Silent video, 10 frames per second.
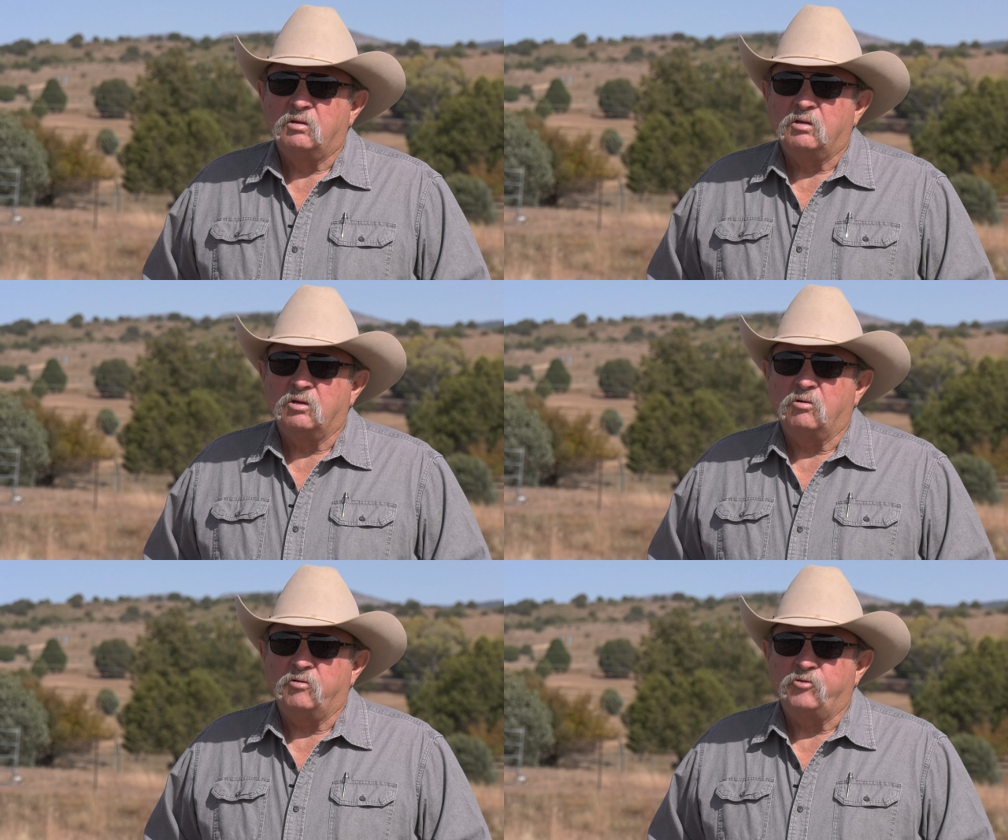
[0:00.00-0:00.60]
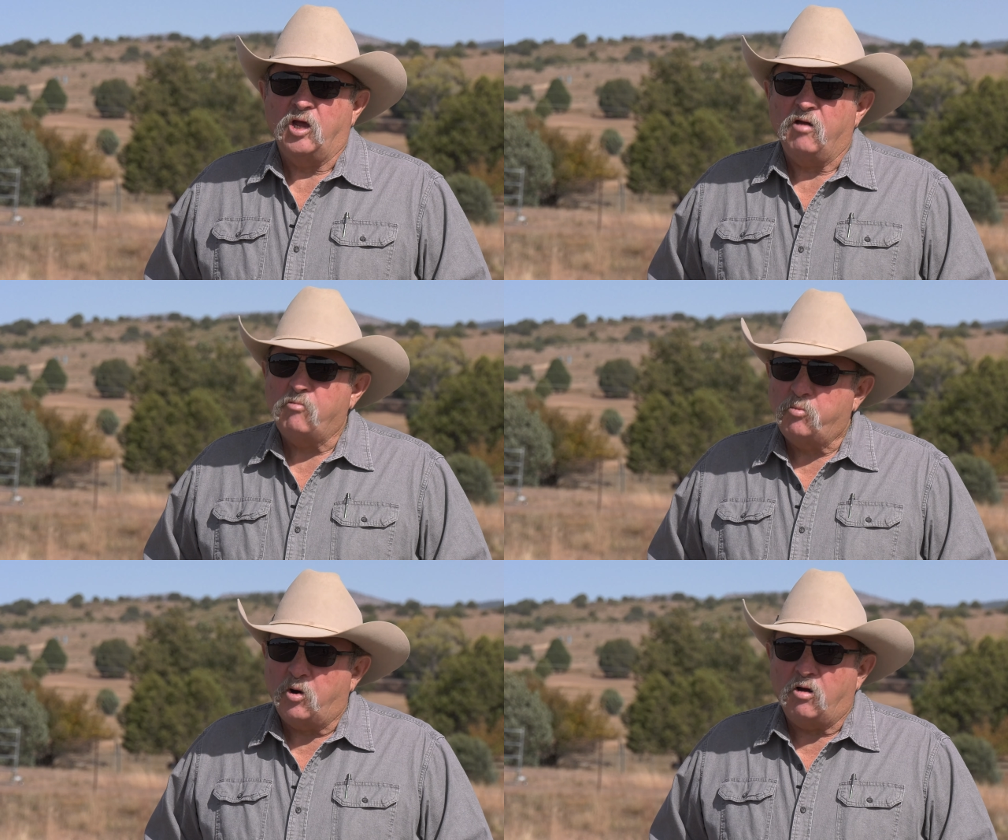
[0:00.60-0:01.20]
You know, if you have
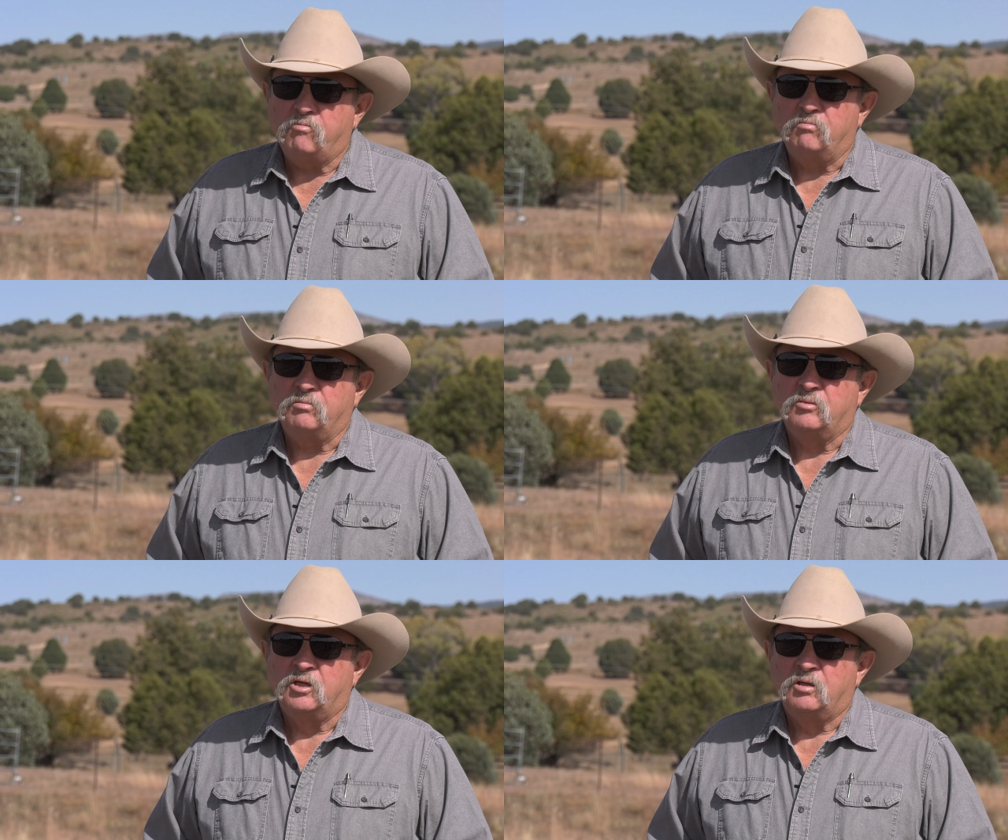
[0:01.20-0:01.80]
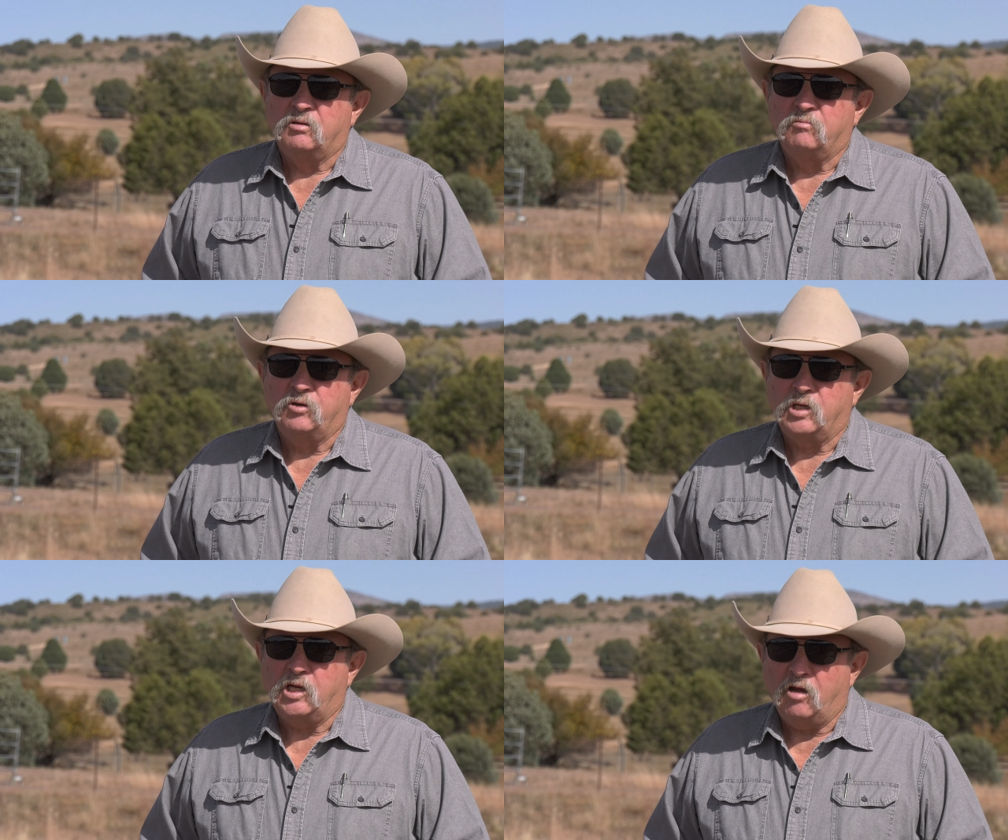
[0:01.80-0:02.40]
a problem,
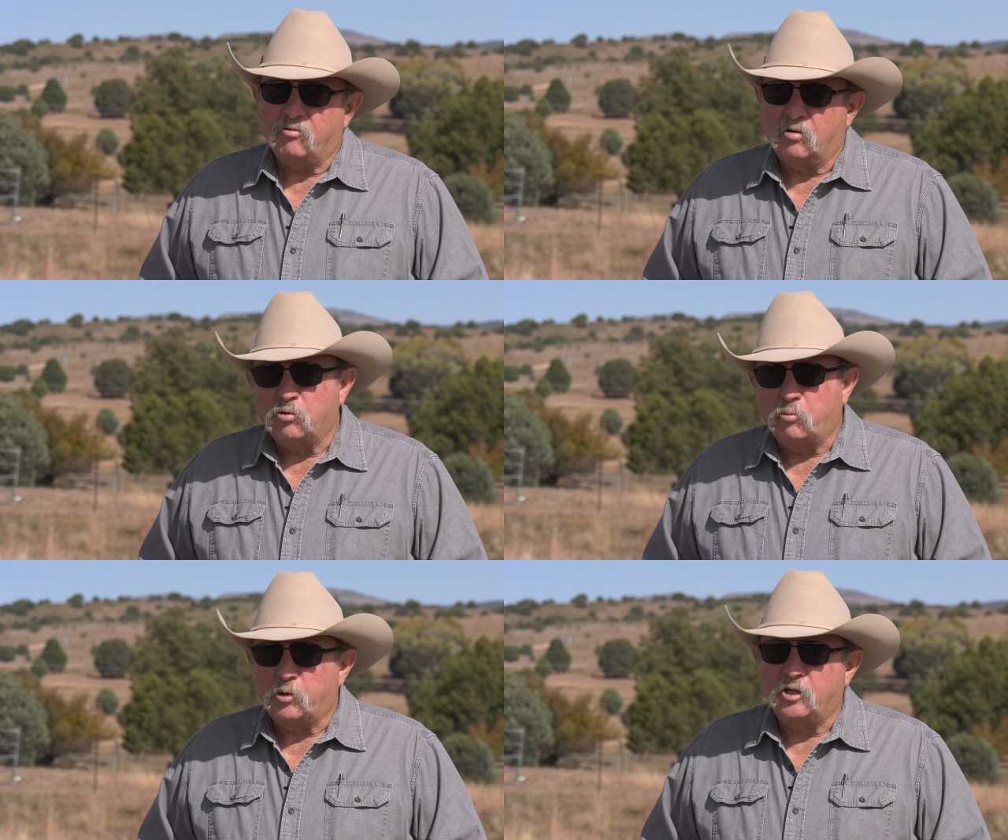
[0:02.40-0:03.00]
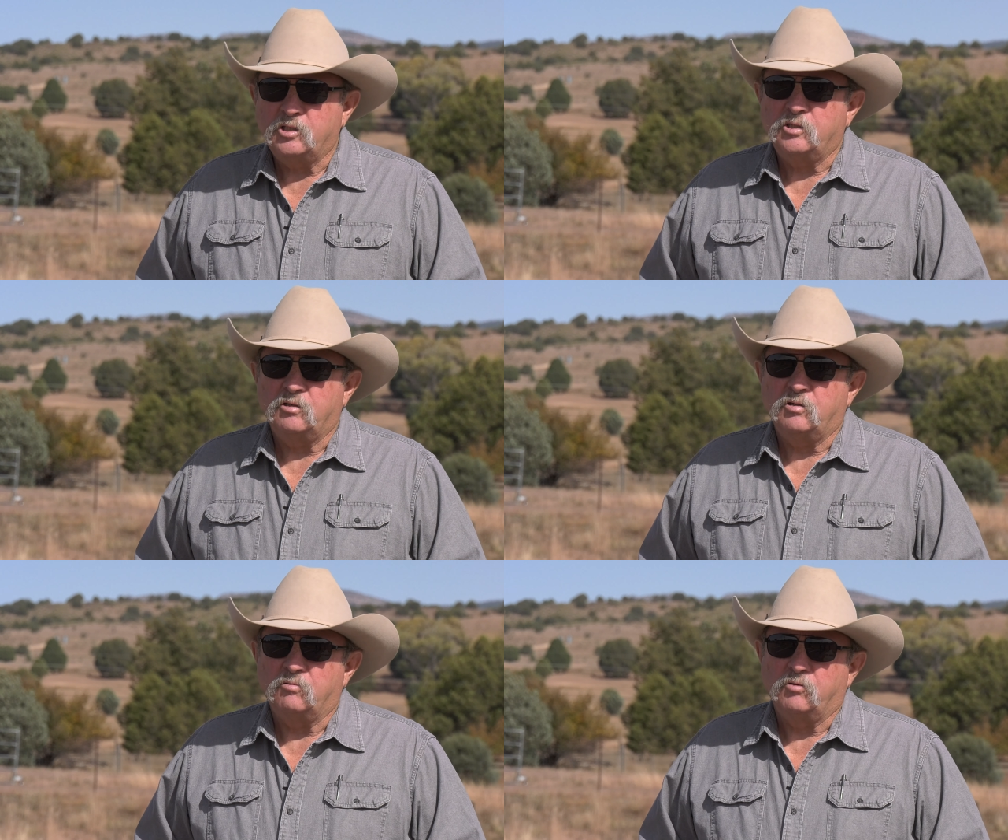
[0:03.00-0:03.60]
we could have a local place
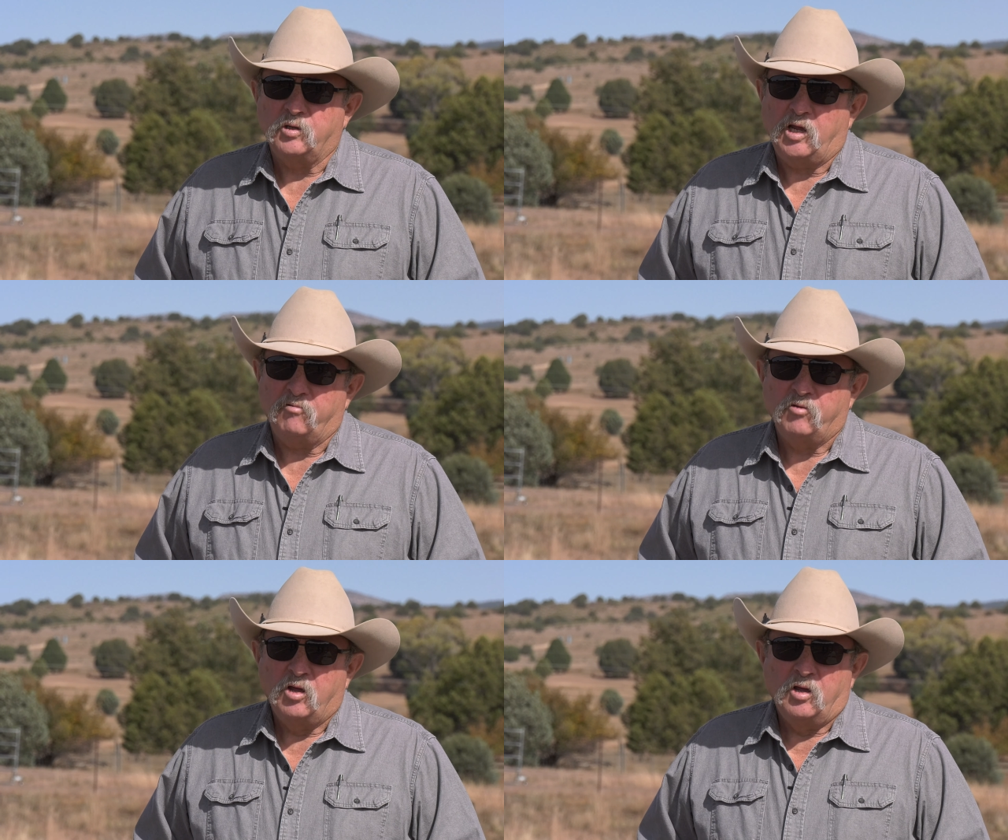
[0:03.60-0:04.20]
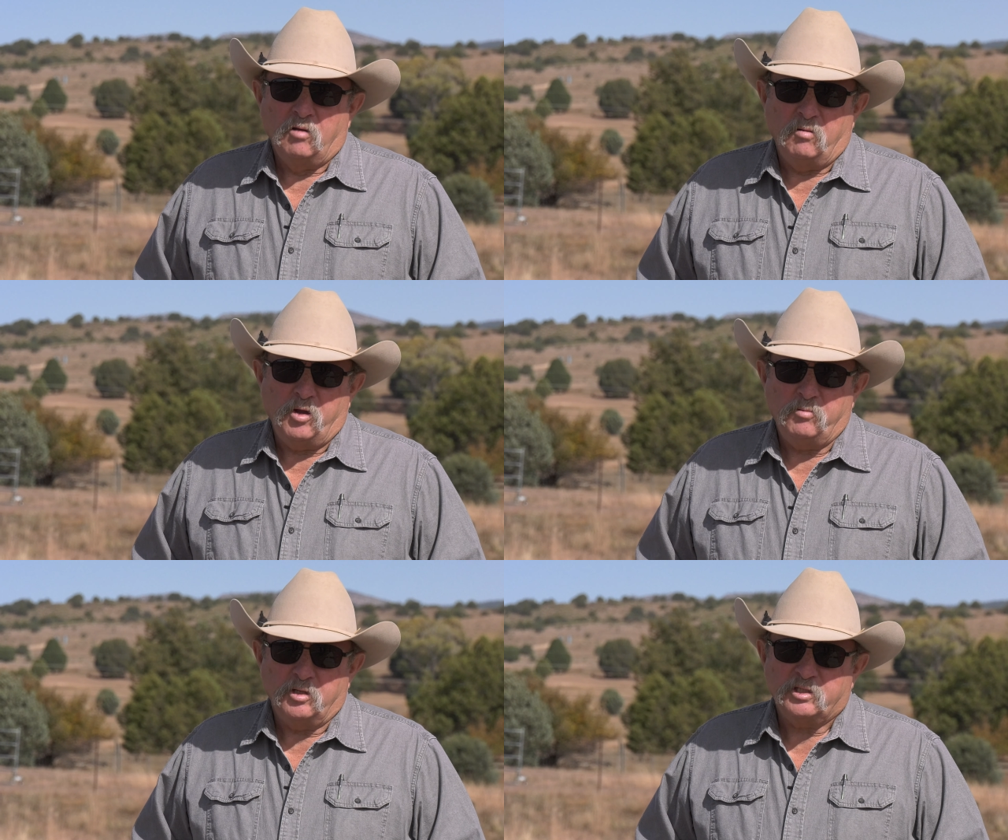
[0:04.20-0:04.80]
here, that we could have
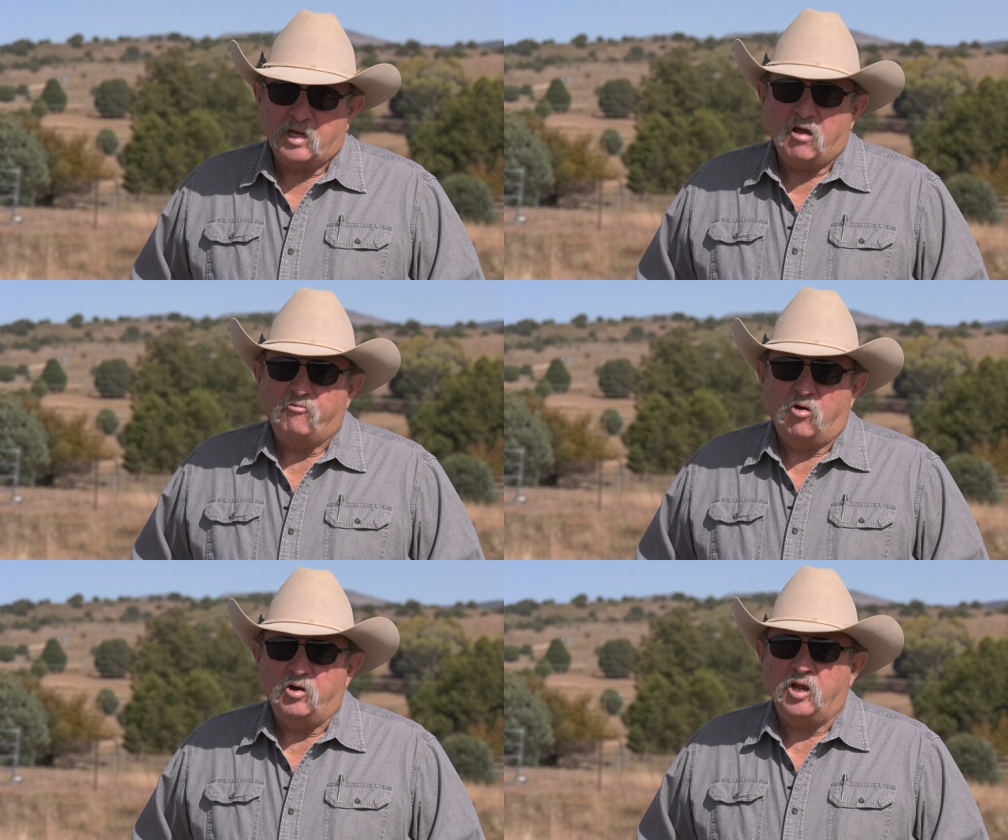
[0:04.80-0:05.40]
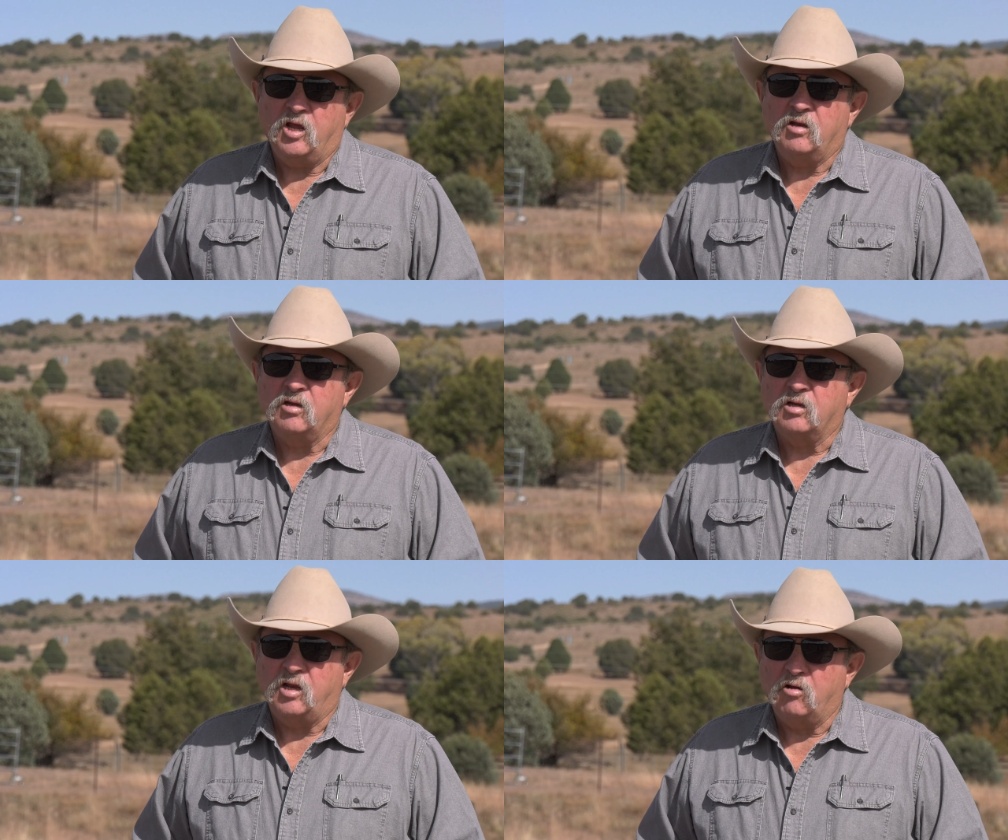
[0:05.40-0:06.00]
maybe a staff on hand
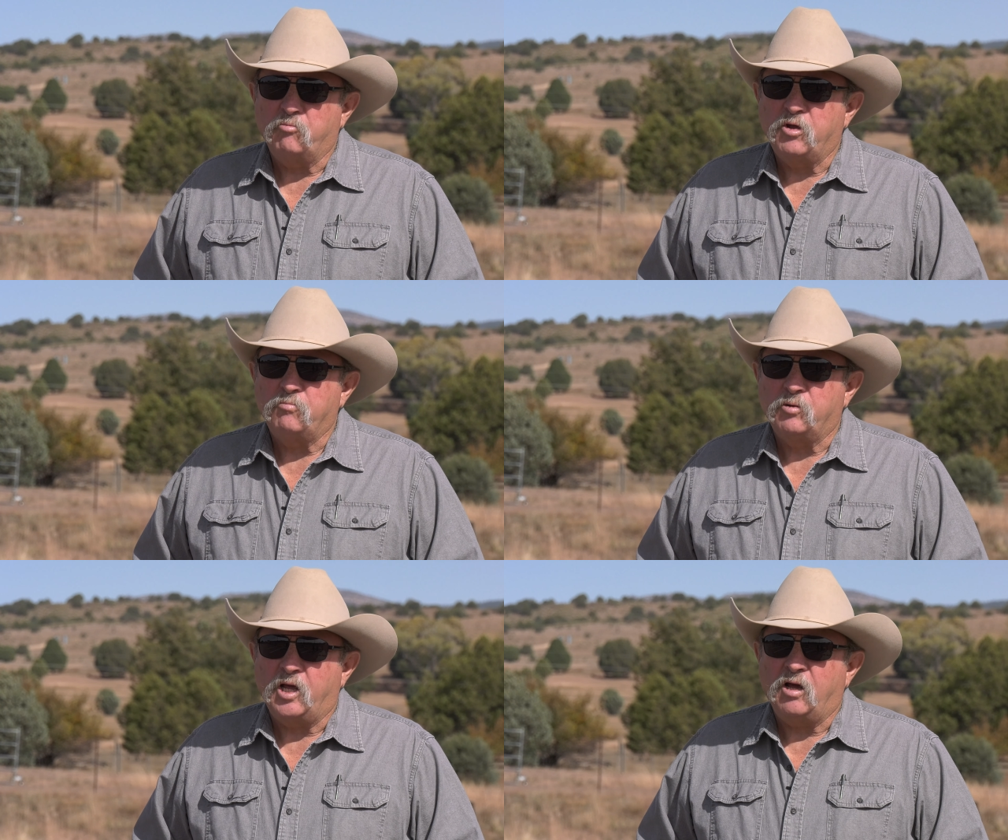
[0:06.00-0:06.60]
that could help people